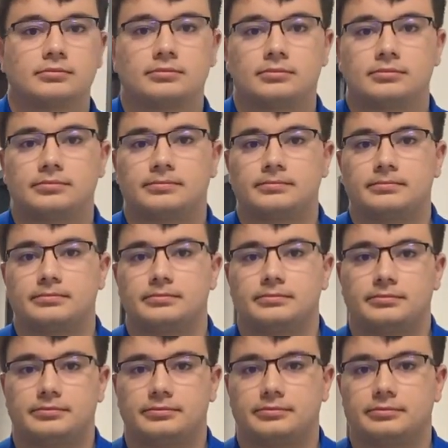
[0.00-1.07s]

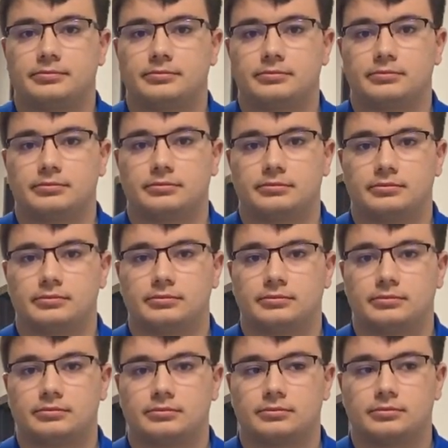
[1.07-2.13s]

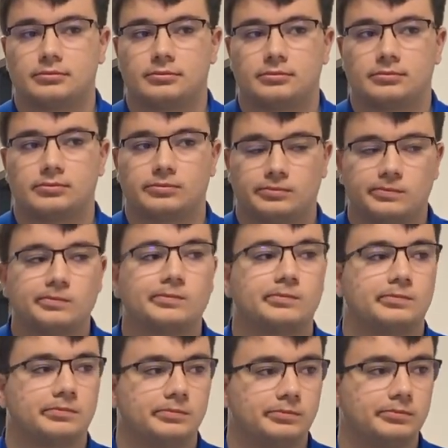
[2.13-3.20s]

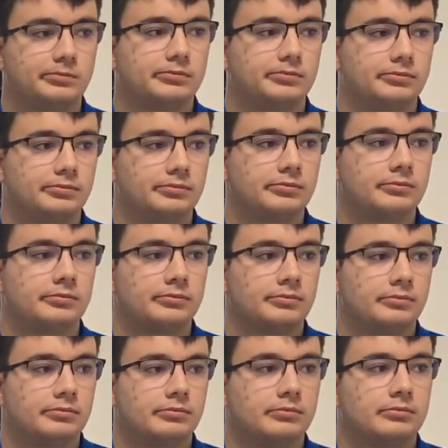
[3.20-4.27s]

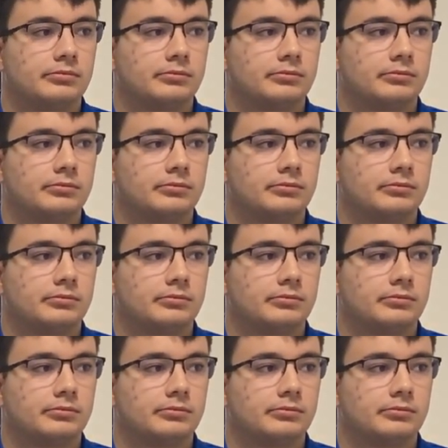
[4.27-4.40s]
The person shown says nothing.